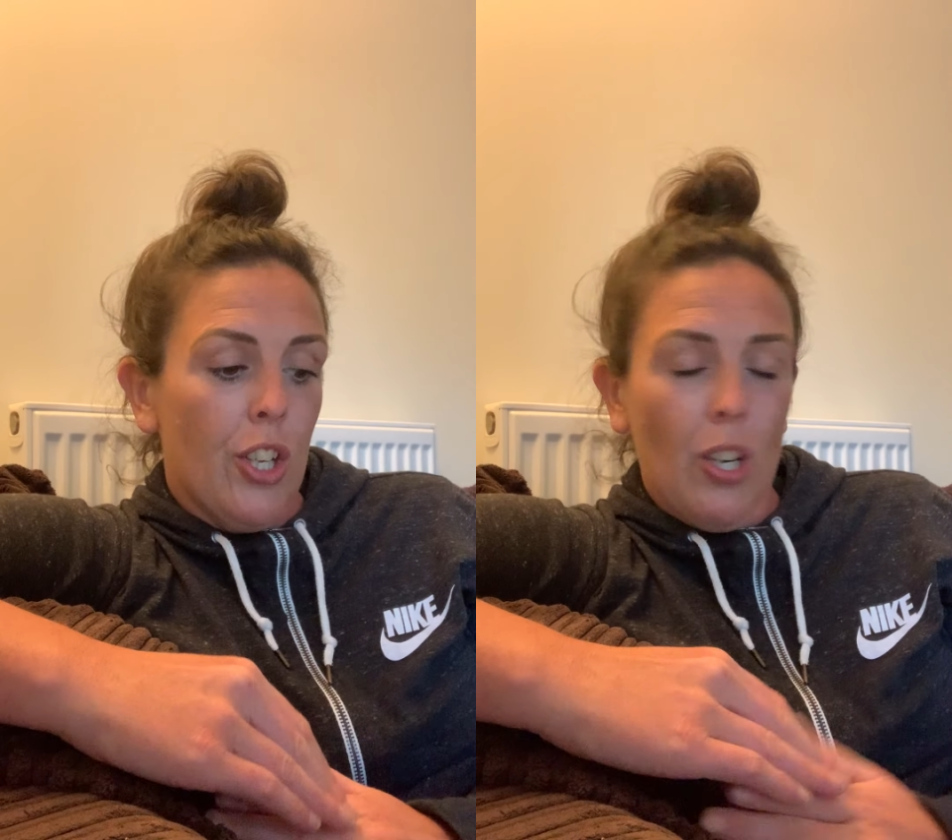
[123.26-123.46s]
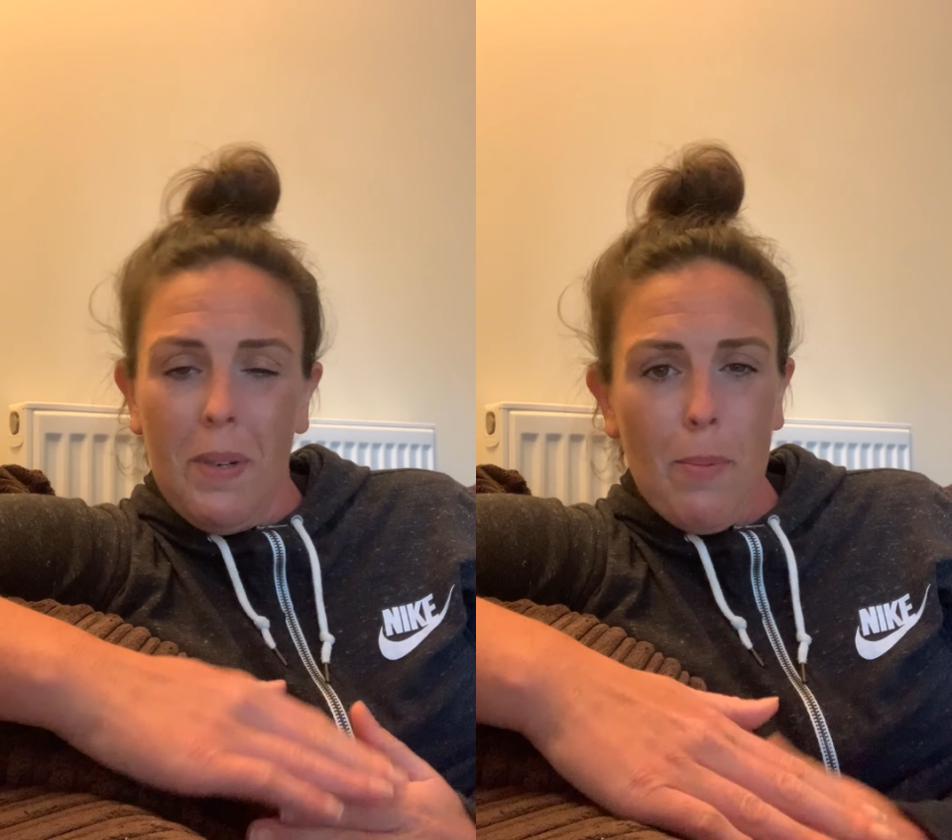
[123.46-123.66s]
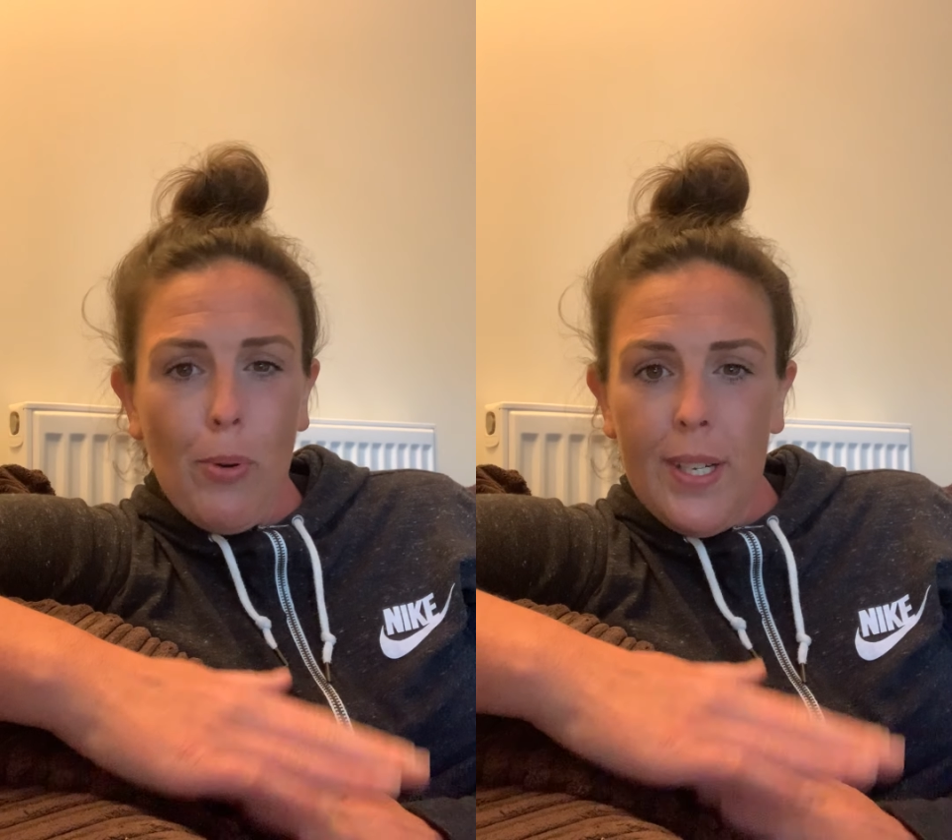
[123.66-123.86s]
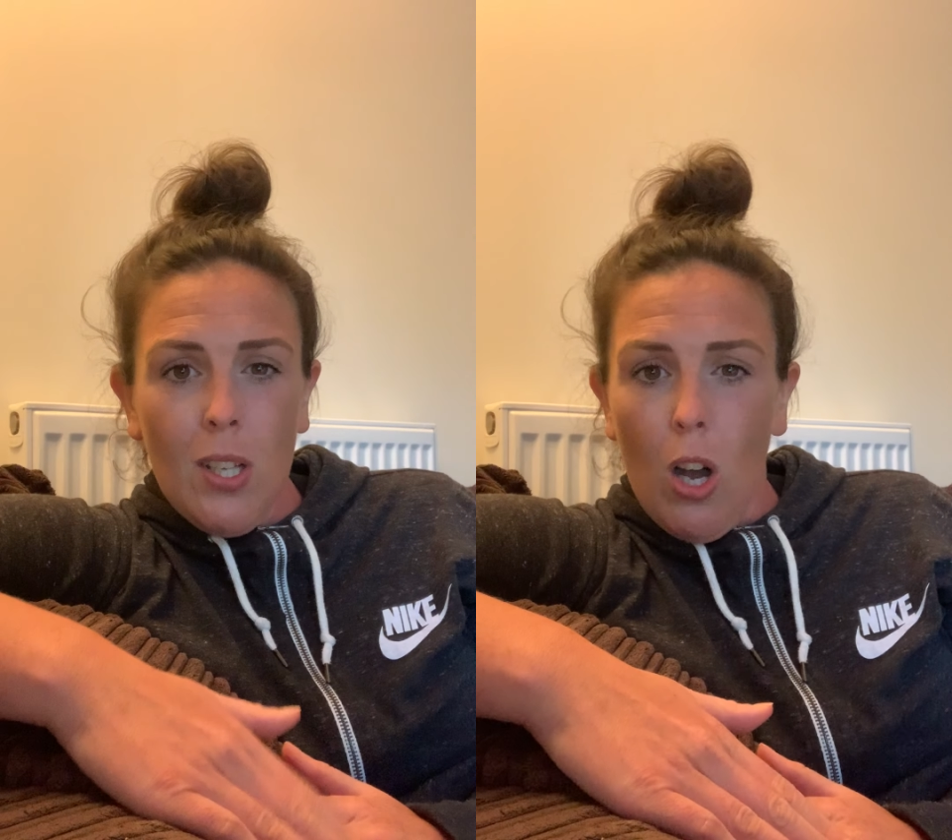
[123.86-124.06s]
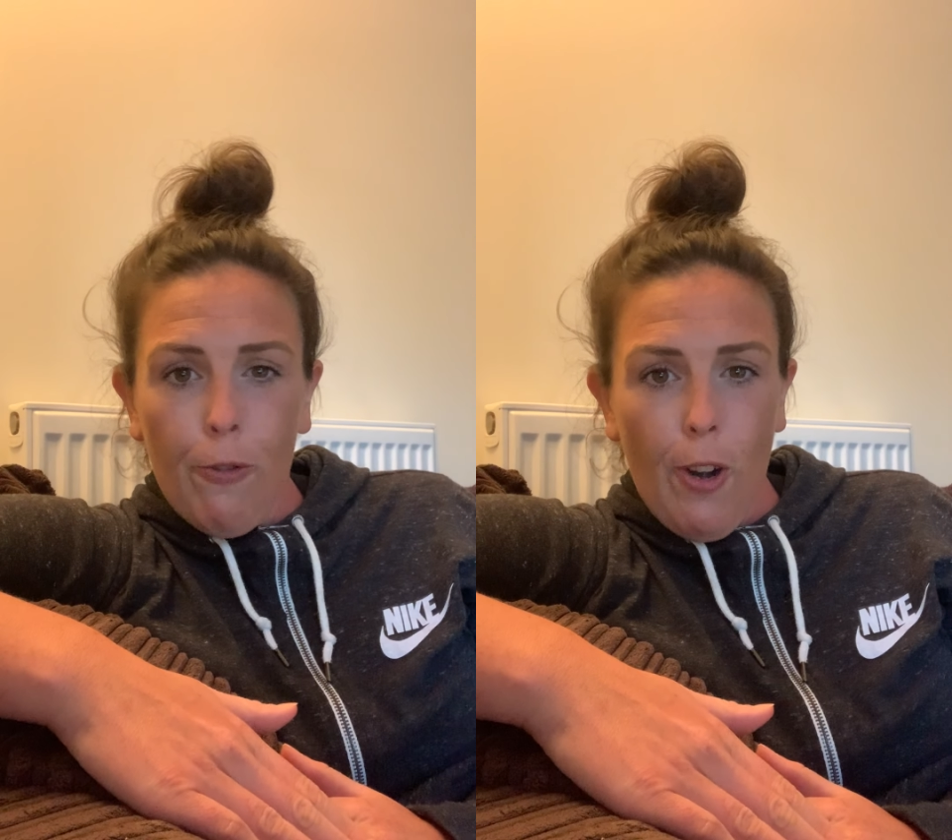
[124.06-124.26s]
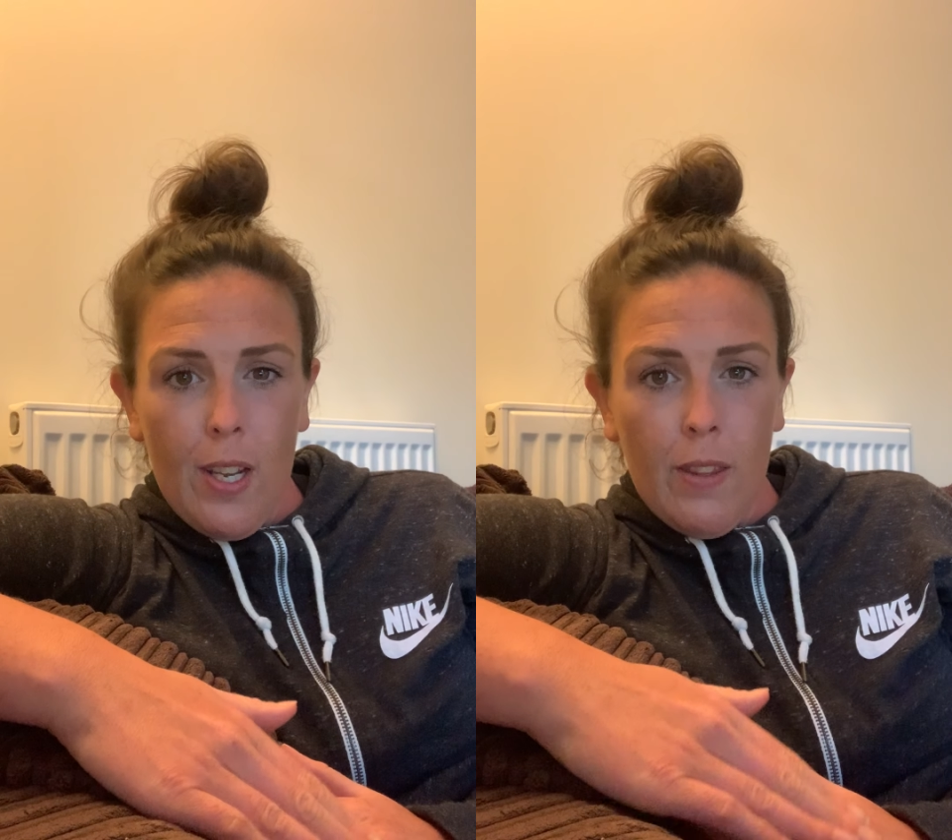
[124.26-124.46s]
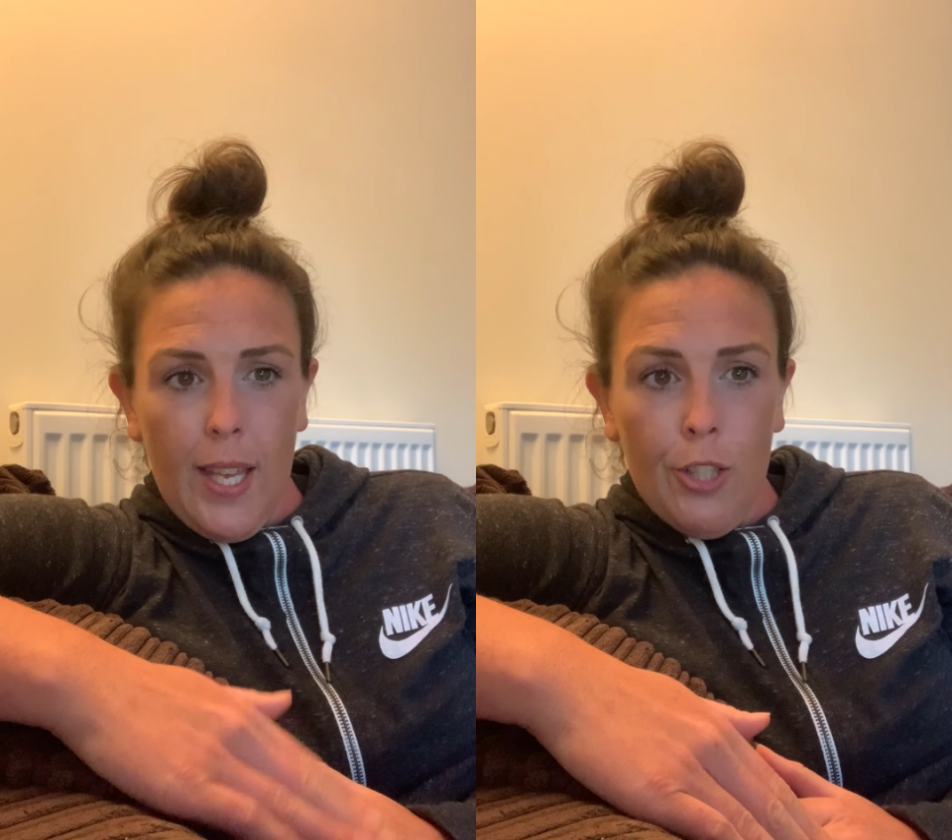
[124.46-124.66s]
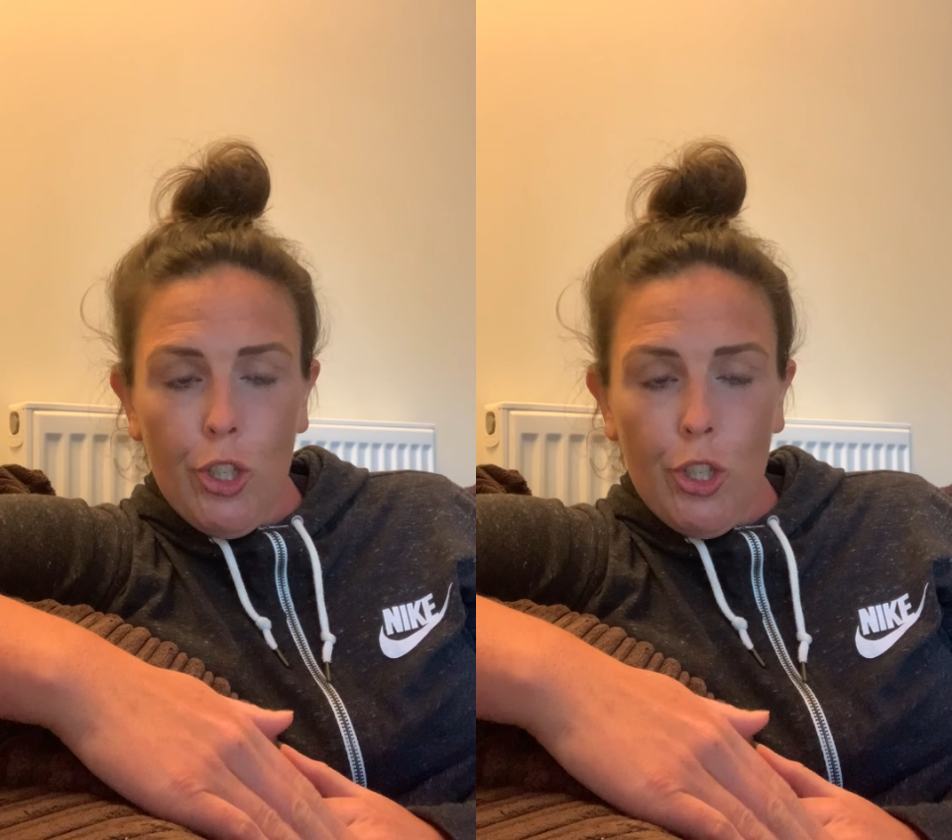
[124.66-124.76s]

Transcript: you don't need to print it off or anything.